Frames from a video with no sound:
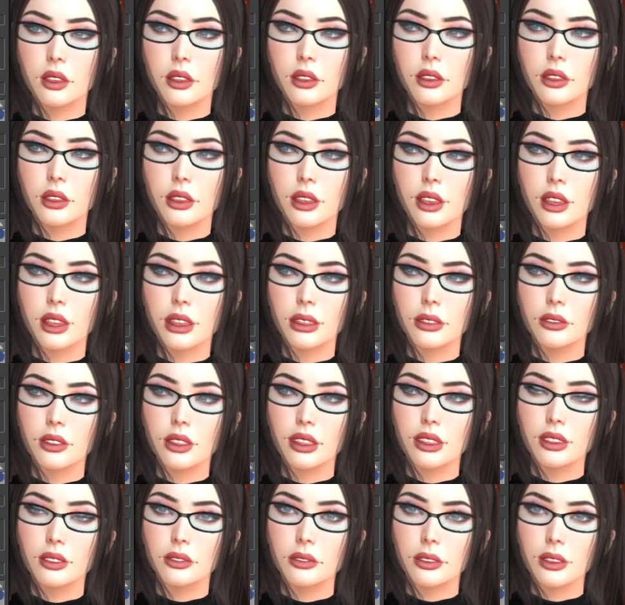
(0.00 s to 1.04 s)
help draw
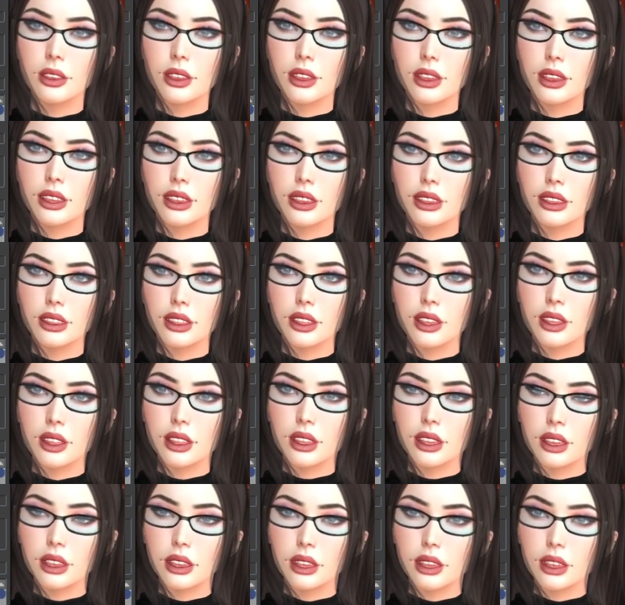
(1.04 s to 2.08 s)
attention to something
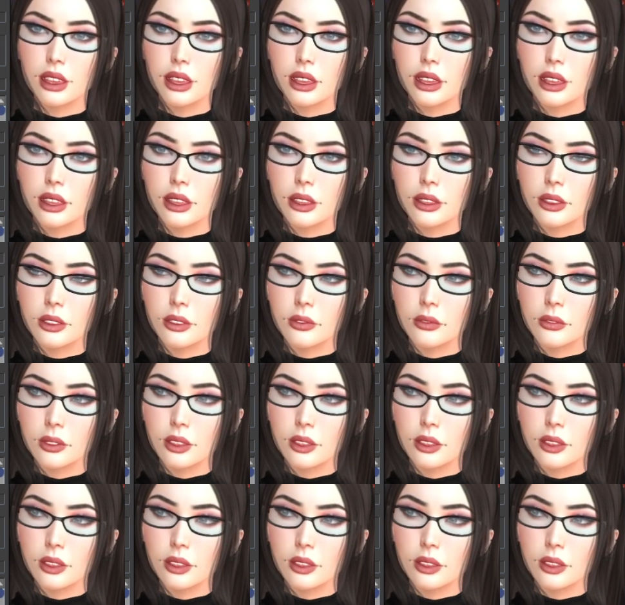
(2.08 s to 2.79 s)
like here.